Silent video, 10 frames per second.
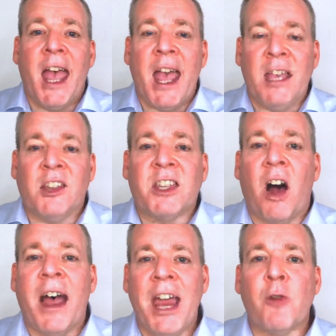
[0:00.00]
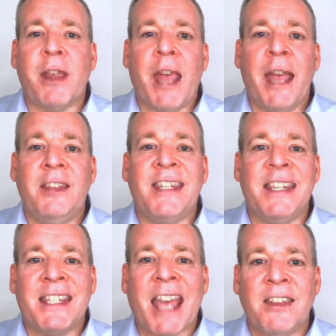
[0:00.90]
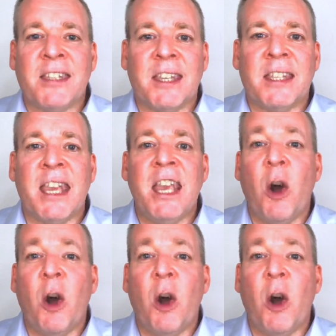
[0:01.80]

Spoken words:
it's our hearing aid's intensity